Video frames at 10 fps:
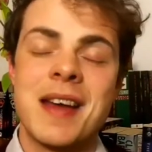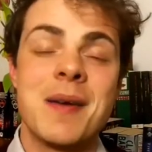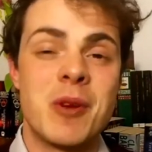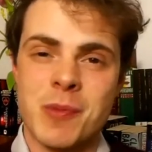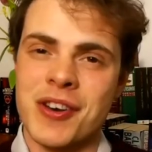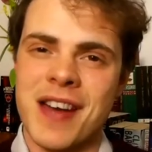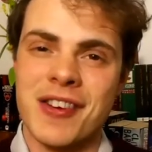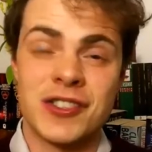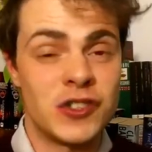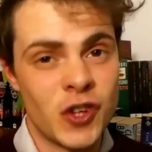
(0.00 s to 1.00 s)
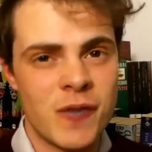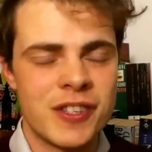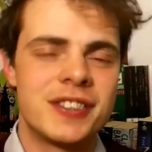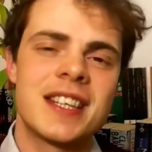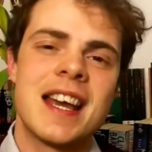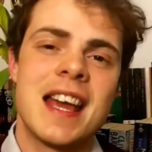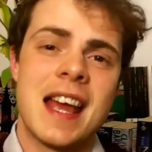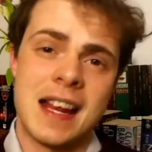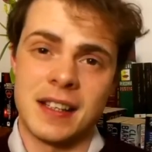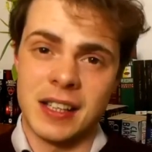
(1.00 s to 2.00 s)
much more diverse genres
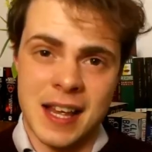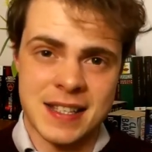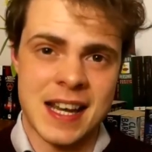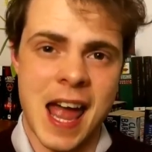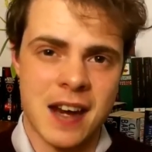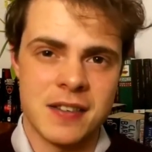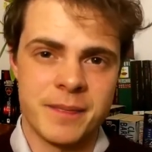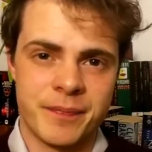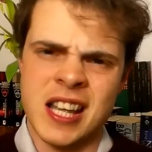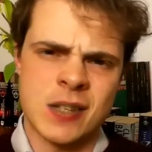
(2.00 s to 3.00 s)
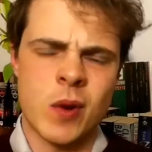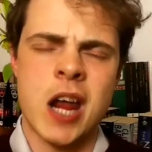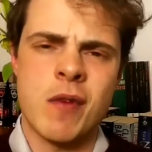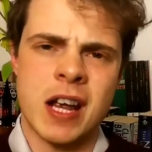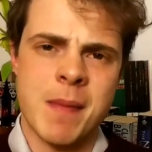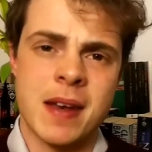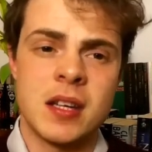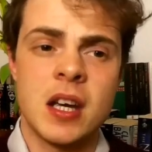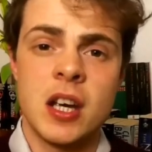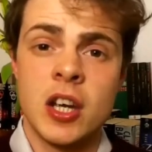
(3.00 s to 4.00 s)
in the classic canon. So that's what I'd recommend.
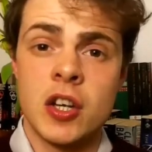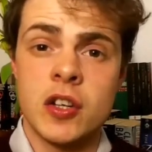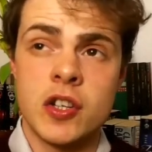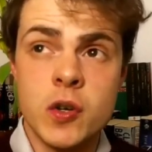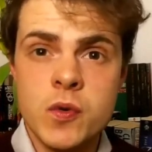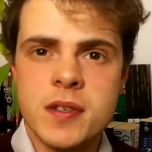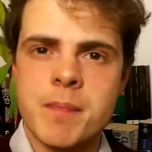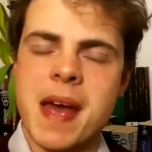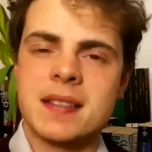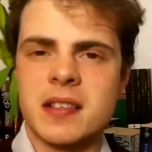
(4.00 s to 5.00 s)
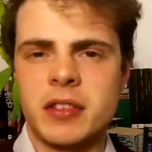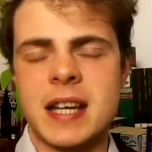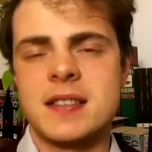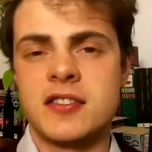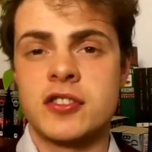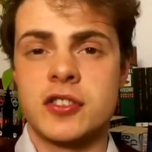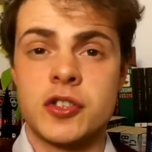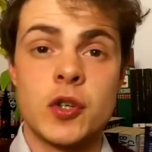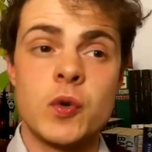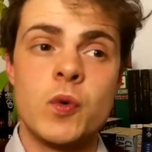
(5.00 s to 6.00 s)
Use best of lists
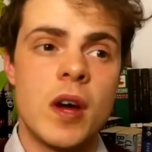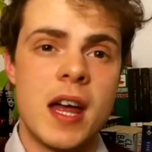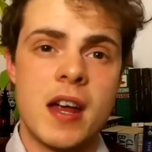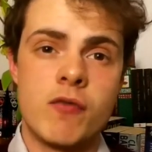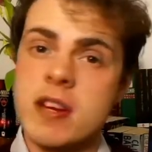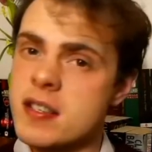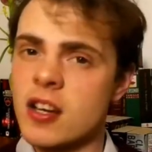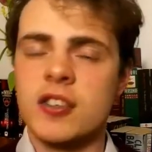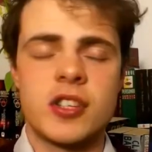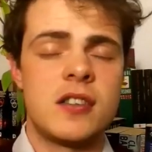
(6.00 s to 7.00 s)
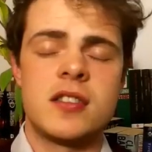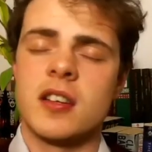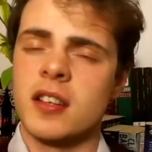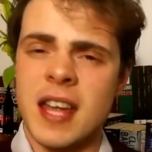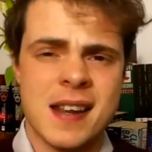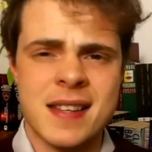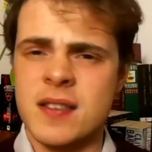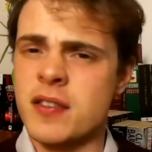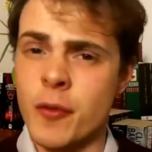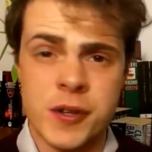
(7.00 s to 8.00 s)
to research and to get a
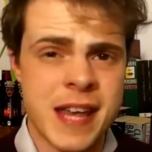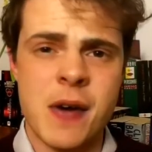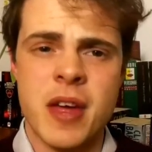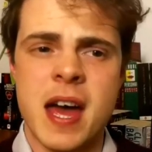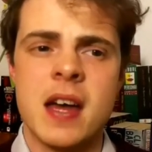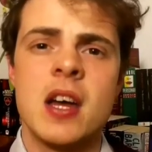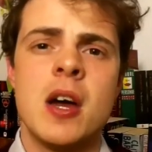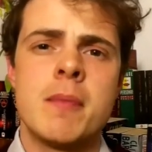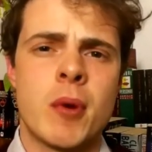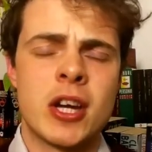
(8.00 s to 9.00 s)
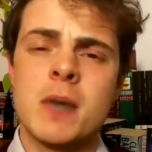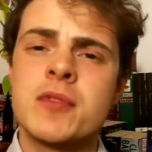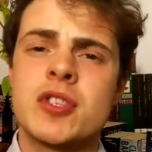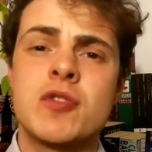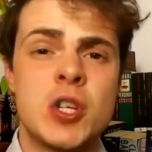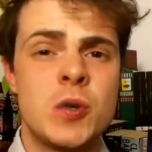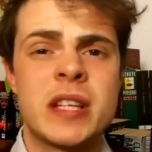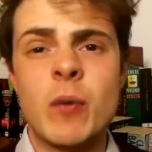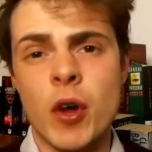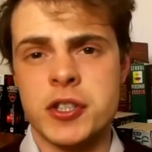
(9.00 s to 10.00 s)
sense of what's out there. When it comes to
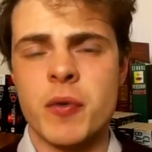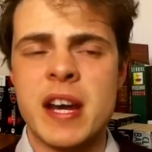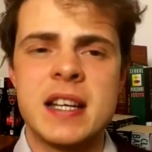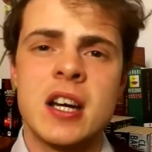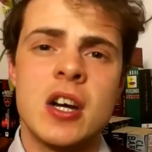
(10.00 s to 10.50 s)
choosing what to read